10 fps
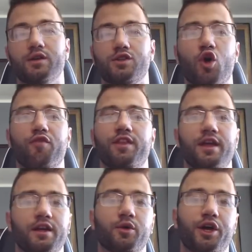So for the
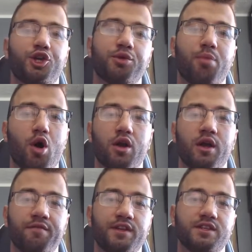integration part
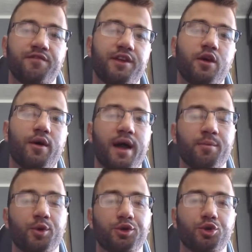of this video, I'm
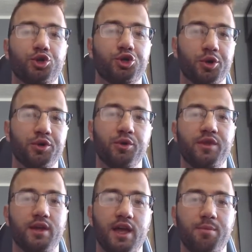going to show you
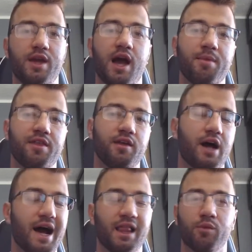the API method,
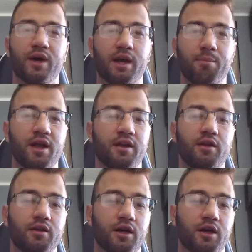highly recommended.